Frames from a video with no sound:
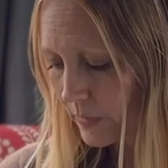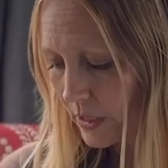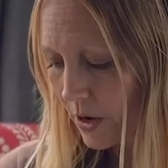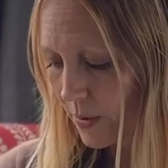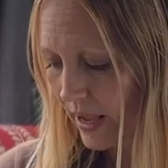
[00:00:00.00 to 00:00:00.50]

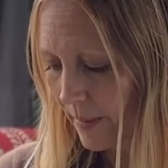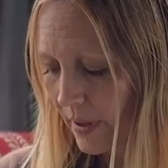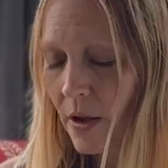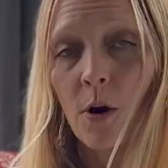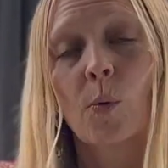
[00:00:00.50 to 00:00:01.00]
Okay.
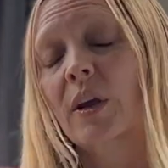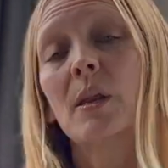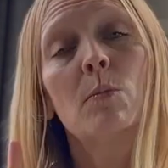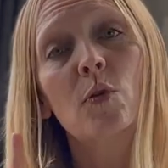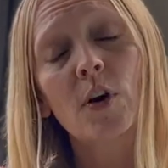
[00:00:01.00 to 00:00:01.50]
We're going
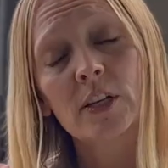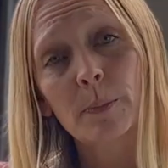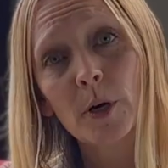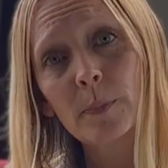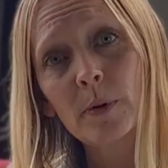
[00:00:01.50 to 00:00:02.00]
to move on to
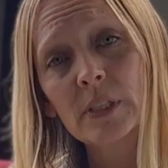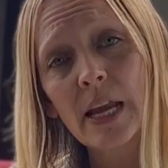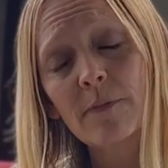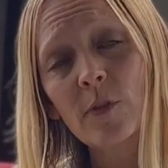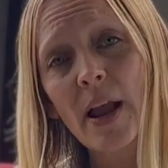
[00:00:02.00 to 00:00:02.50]
purple
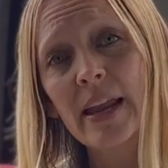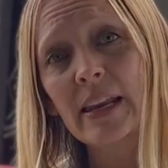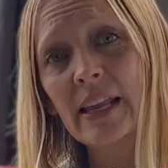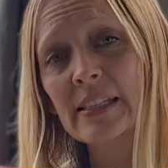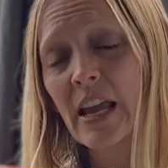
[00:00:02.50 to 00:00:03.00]
type
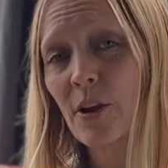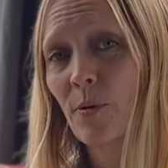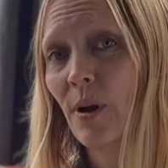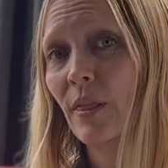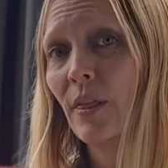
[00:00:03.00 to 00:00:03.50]
varieties. I
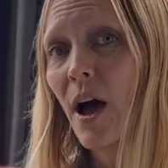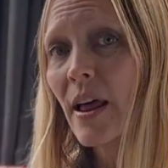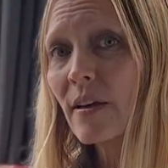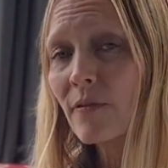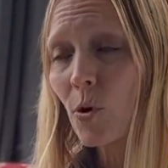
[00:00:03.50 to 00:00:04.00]
grow a lot
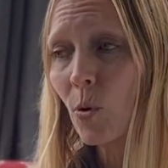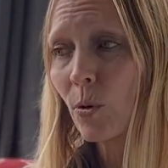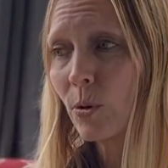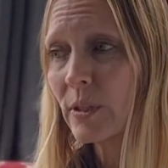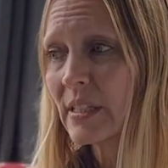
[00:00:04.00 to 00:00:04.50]
of
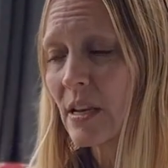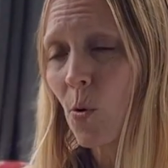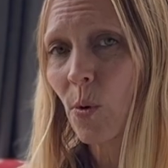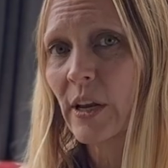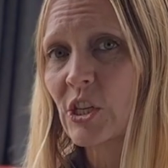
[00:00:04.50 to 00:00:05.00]
golds and
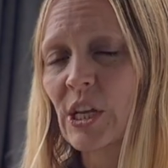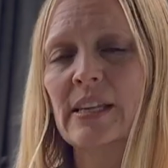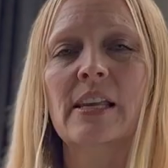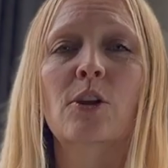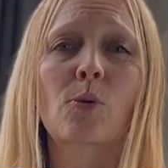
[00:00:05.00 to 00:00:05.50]

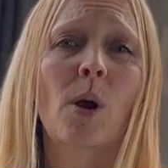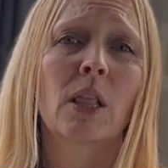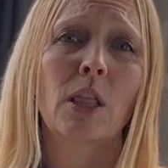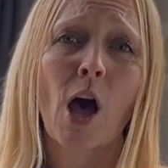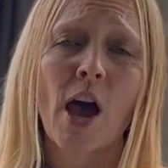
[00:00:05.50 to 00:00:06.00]
oranges. I grow a
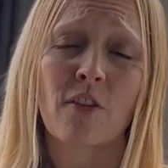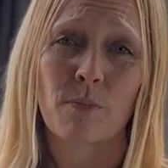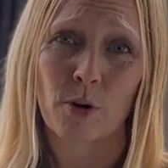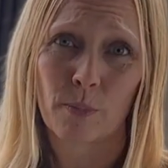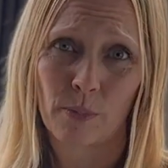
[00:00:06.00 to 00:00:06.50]
lot of
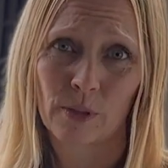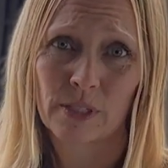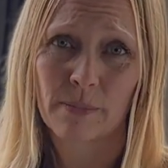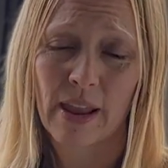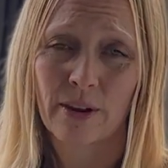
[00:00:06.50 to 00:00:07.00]
purple
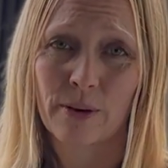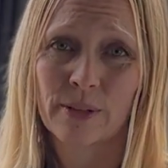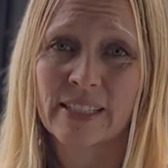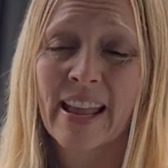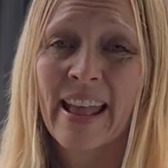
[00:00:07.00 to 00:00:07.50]

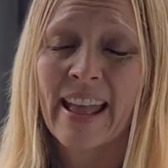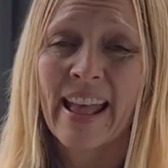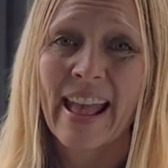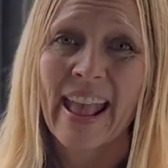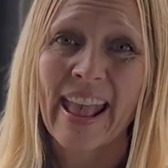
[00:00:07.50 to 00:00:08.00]
tomatoes.
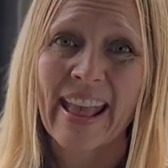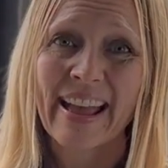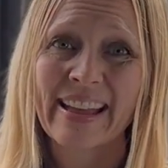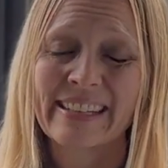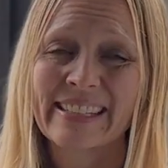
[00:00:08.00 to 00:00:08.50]

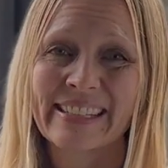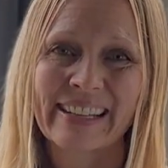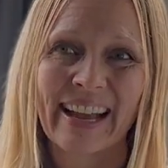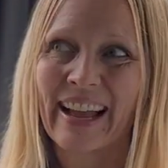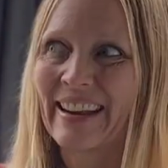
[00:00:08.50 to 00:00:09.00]
And
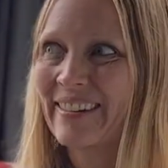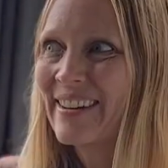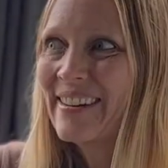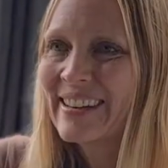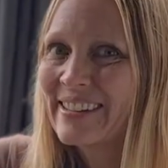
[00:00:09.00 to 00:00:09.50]
I don't know,
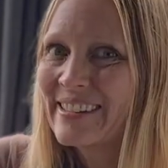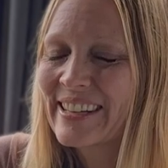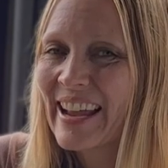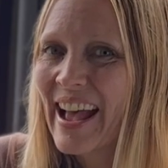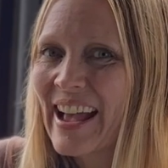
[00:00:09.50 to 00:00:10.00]
I told
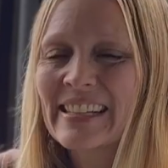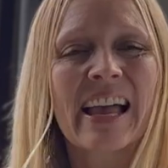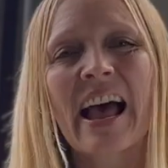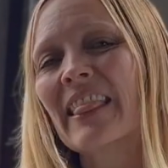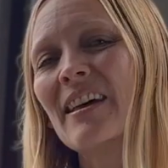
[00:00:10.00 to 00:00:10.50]
you guys,
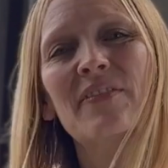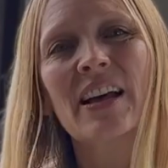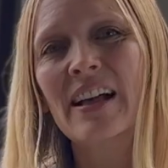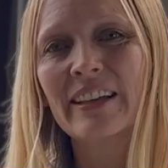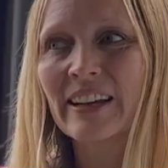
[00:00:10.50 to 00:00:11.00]
I love
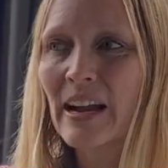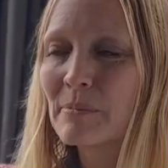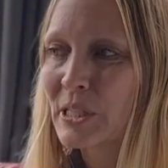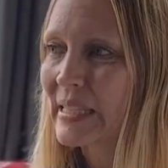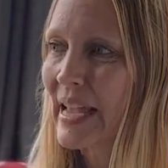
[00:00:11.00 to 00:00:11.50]
color. I'm
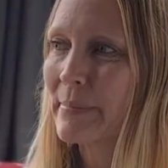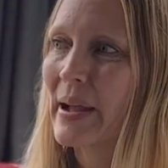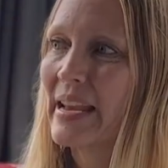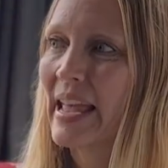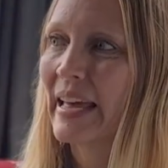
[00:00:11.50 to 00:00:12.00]
just like
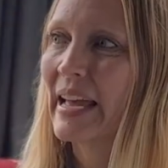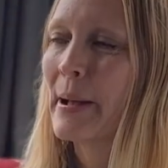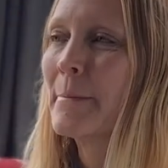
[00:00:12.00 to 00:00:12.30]
my Nana.